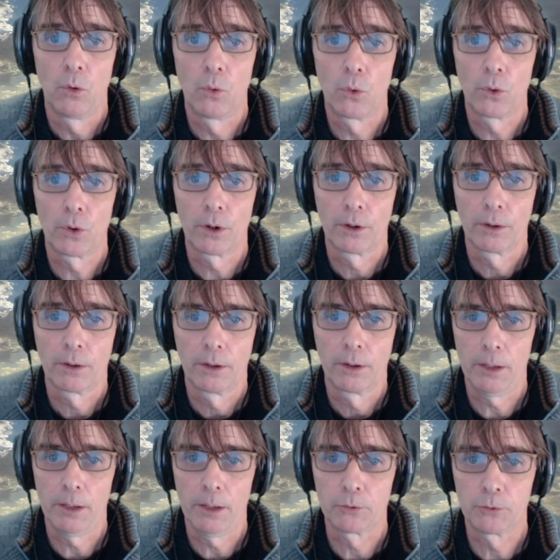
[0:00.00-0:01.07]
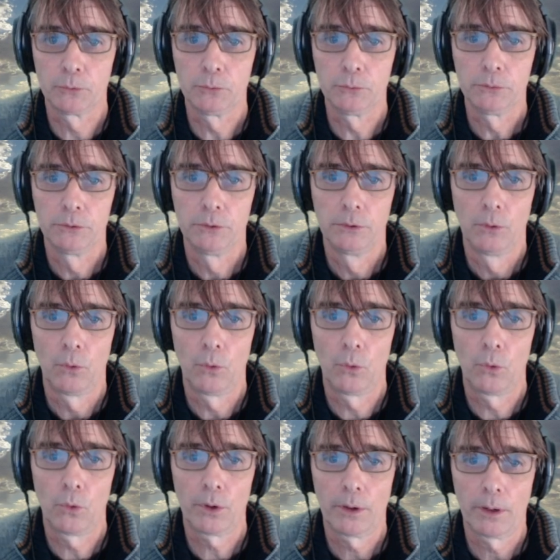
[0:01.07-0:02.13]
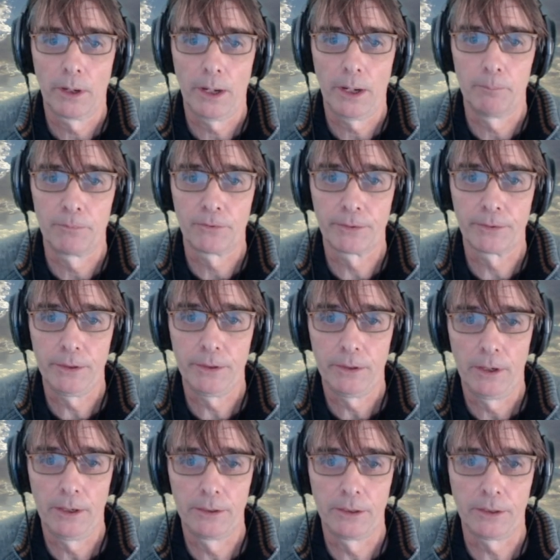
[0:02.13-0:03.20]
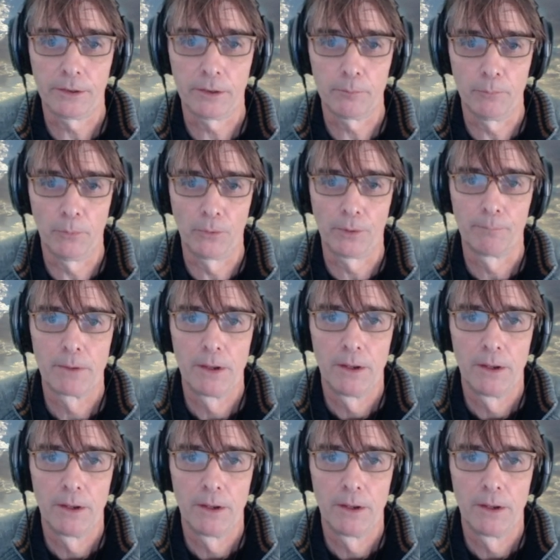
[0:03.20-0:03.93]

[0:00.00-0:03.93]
or m2, or m3, and nothing more.